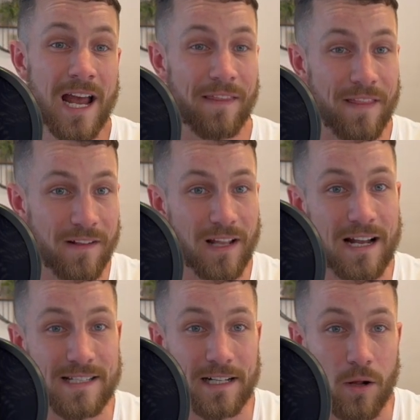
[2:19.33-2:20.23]
And then the
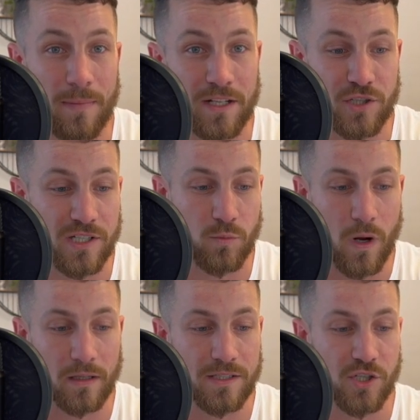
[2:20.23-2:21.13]
last thing I'll mention as
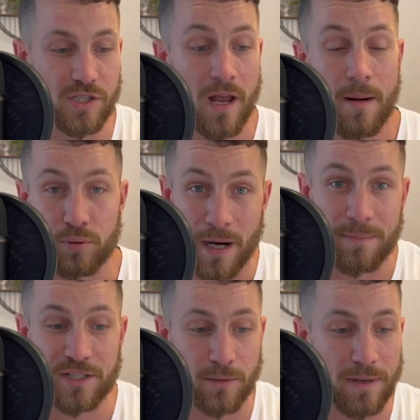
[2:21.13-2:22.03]
well is just
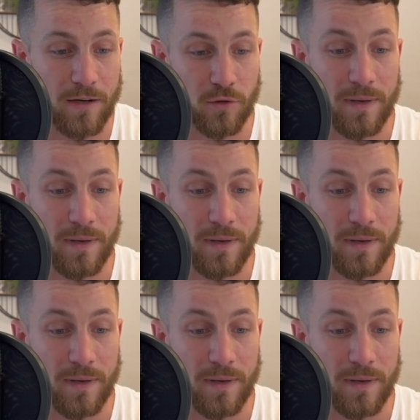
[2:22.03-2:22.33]
prepping your bedroom,